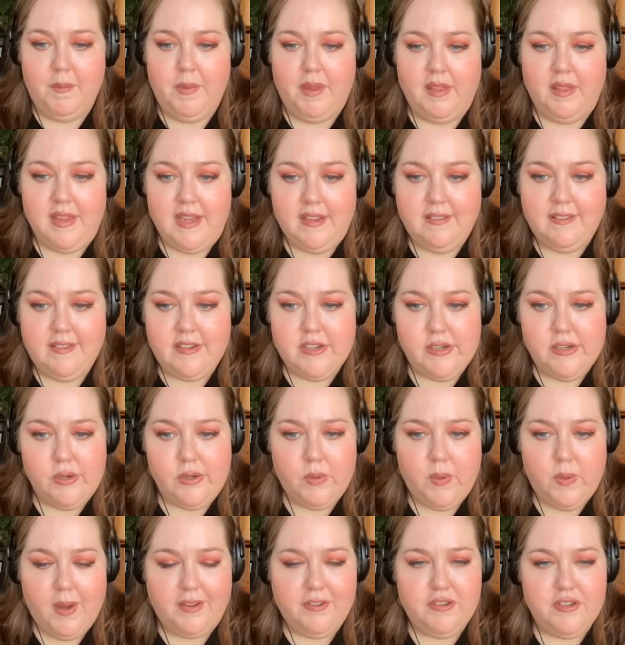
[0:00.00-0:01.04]
these two
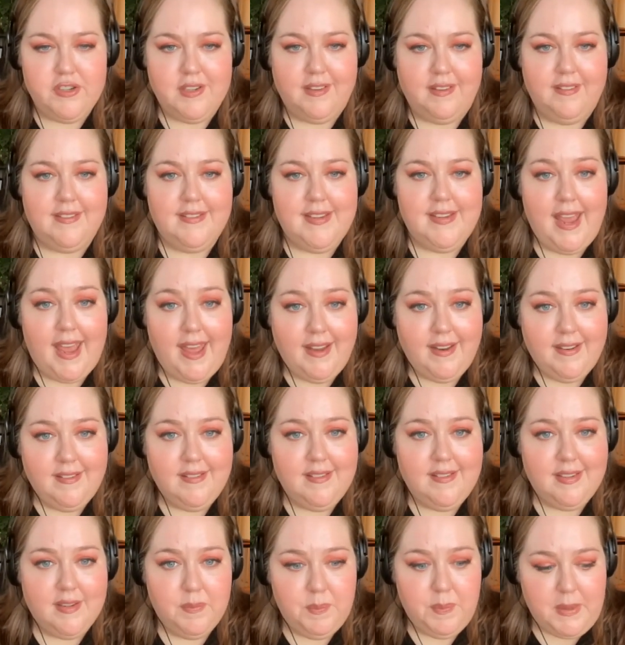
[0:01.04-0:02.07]
questions
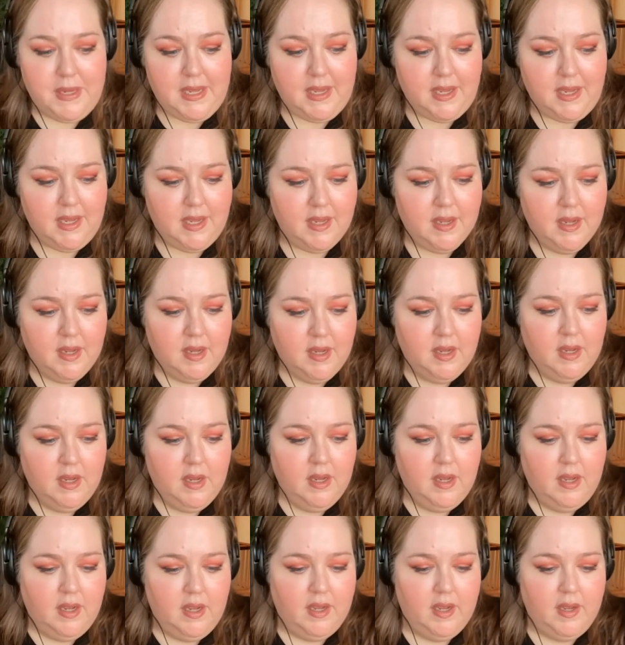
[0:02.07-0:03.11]
tend to be
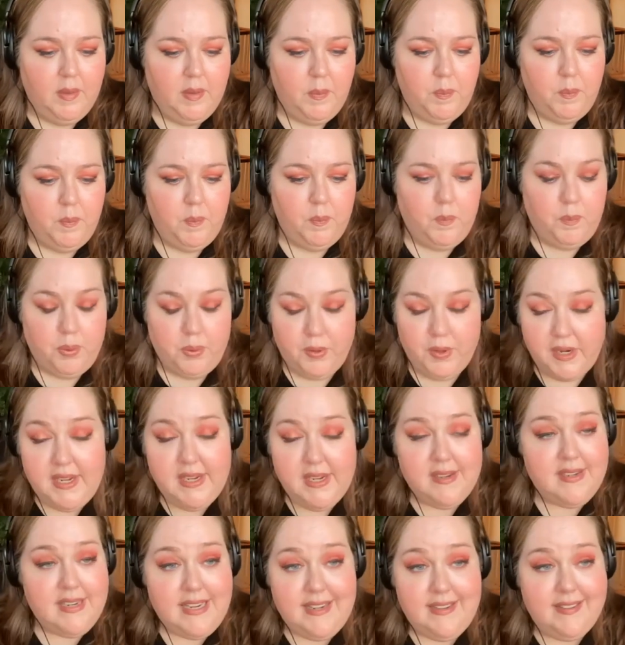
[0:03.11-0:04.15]
a
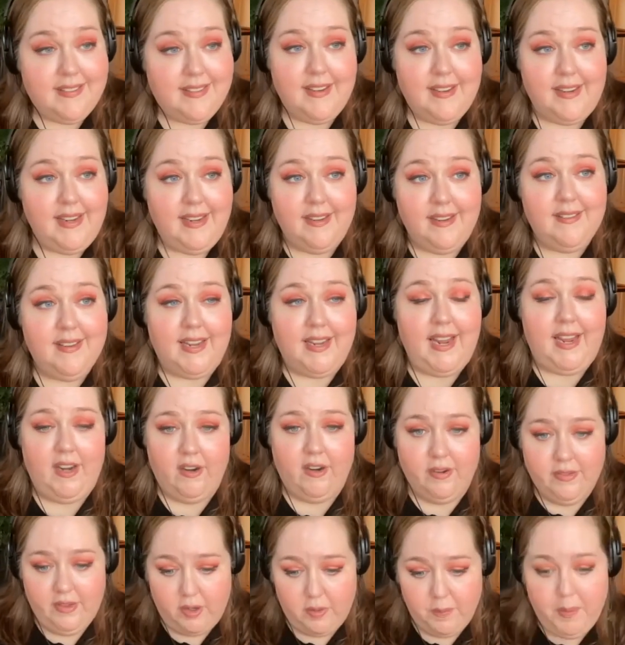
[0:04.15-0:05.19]
pretty decent
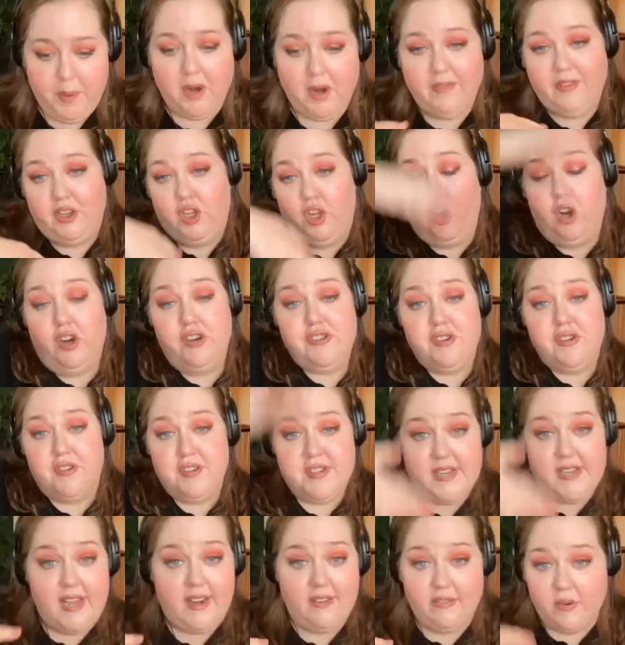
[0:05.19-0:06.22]
indicator. They're part of a larger
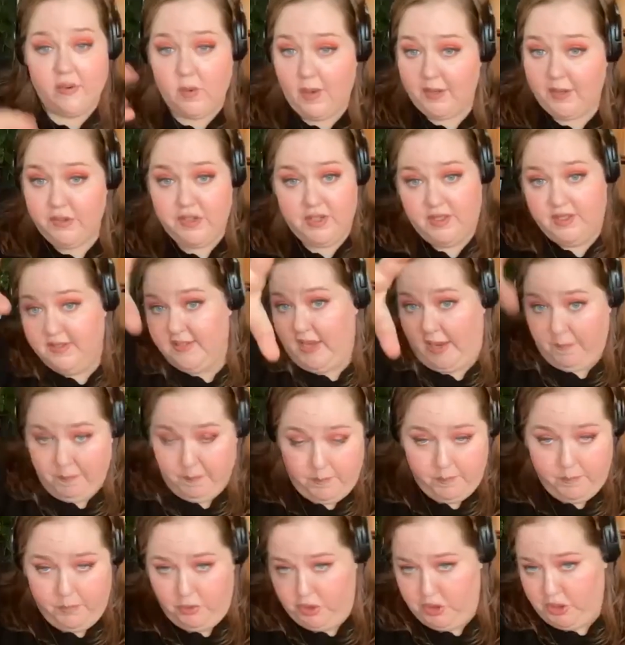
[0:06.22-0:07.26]
set of questions. I
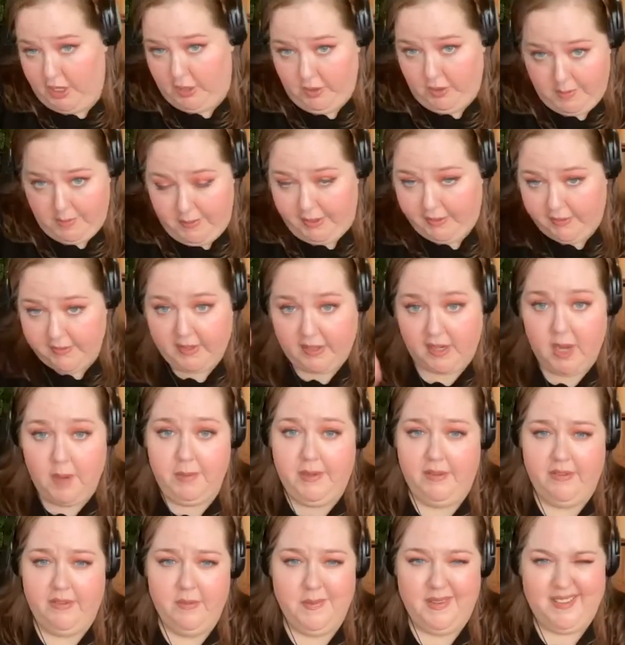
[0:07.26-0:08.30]
cherry picked a
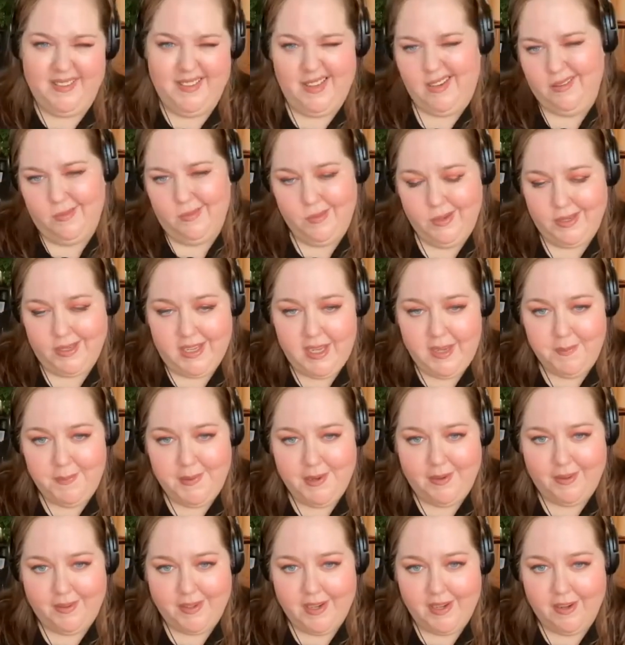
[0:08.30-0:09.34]
couple of them because I didn't want to keep
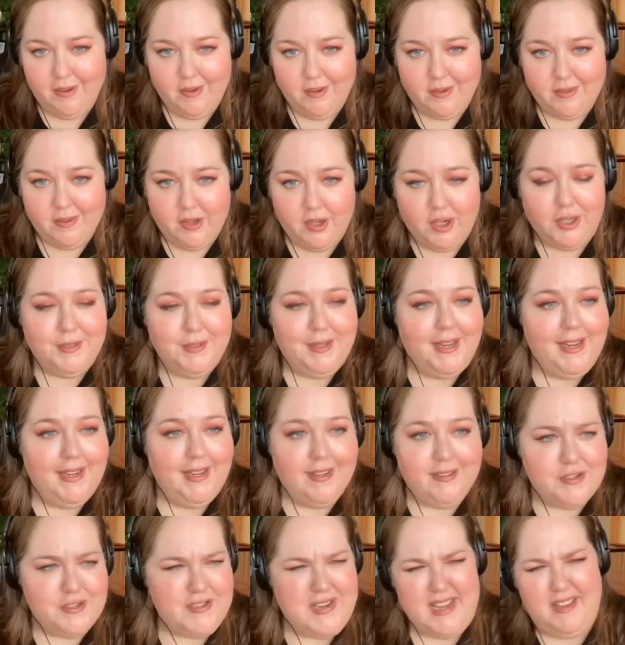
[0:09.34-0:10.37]
you all here all
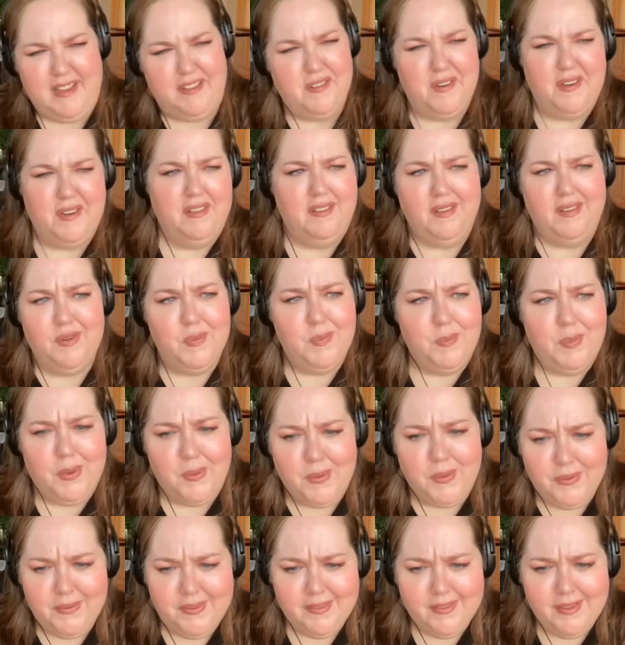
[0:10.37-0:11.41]
night just answering Zoom
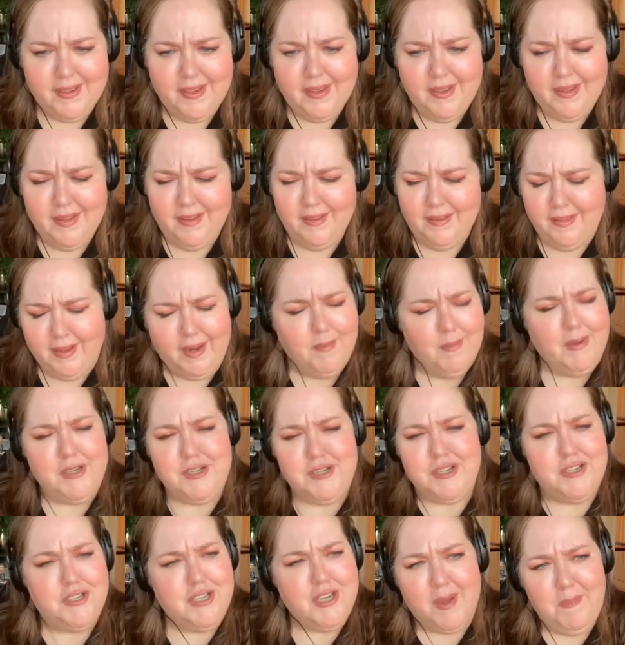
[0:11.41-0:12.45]
polls like a
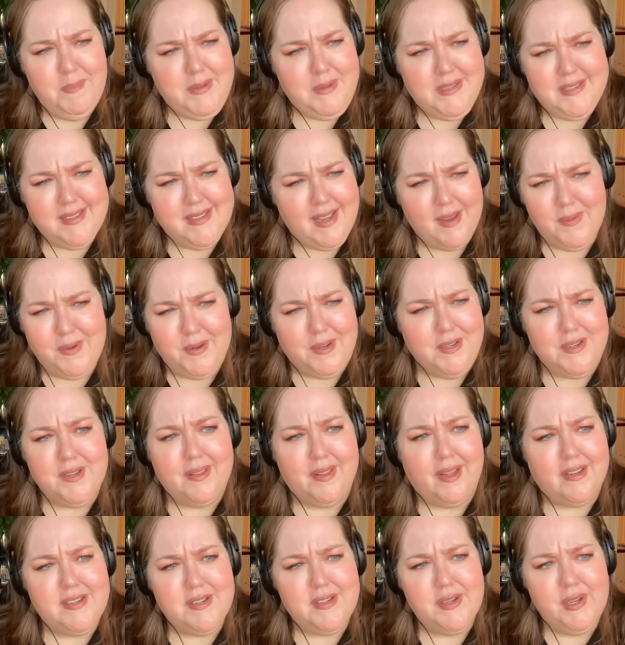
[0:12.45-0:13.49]
bunch of chumps. I wouldn't do
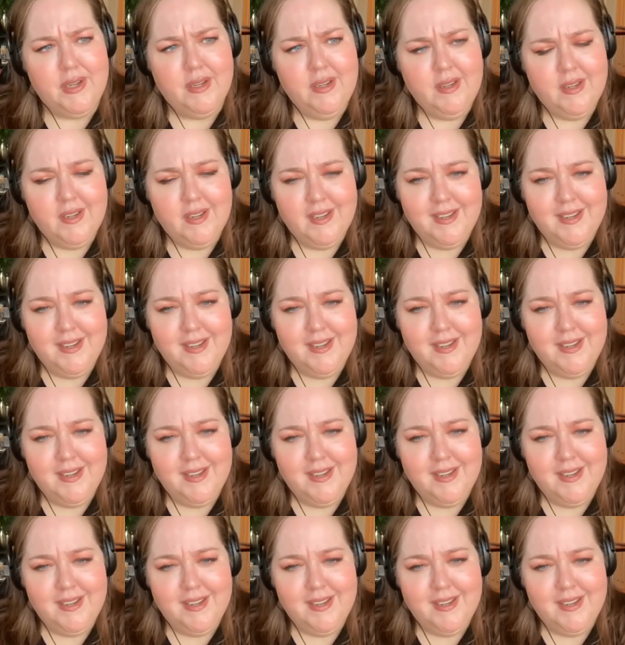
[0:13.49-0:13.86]
that to you.